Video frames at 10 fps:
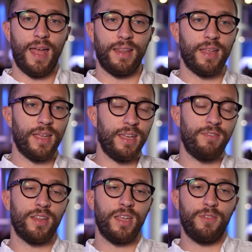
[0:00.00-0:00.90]
And
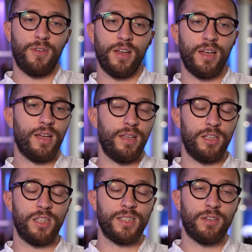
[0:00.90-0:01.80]
even if
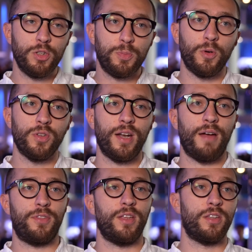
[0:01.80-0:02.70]
he is a responder,
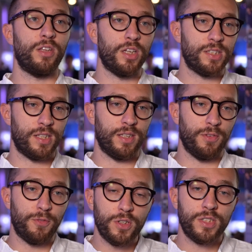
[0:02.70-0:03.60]
after the
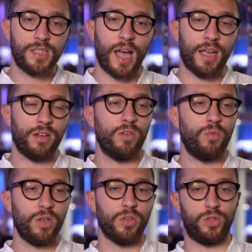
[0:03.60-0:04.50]
3rd cycle,
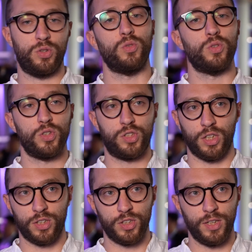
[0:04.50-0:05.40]
we'll go to
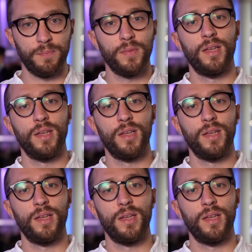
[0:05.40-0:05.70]
surgery.